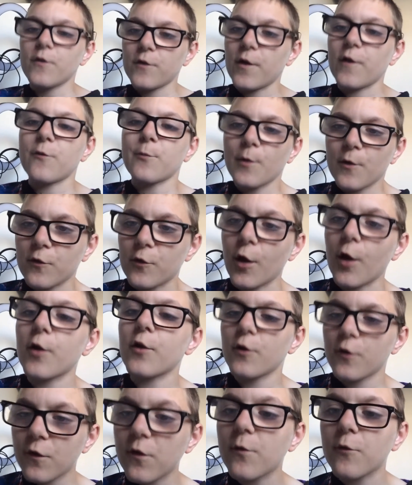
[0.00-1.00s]
so yeah, smash
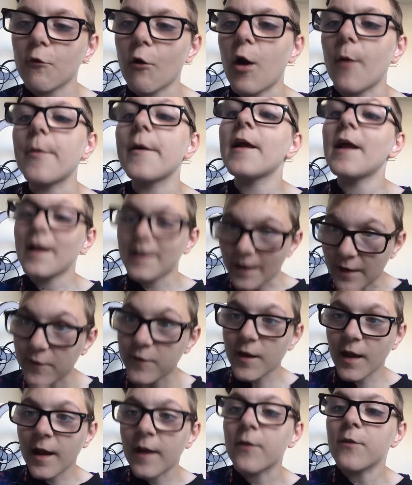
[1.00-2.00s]
like, subscribe,
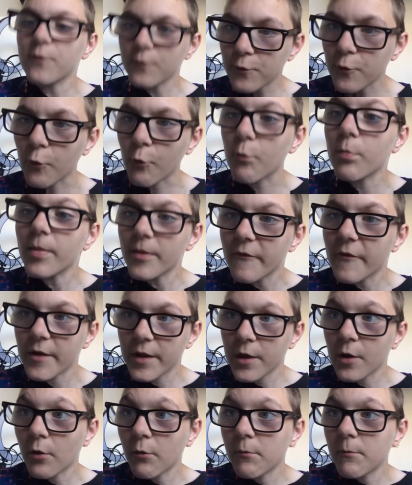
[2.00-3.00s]
let's get into the
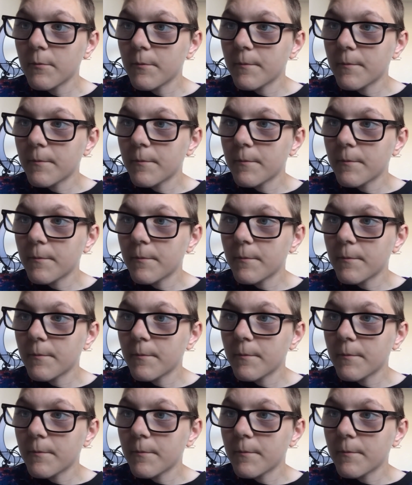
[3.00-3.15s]
video.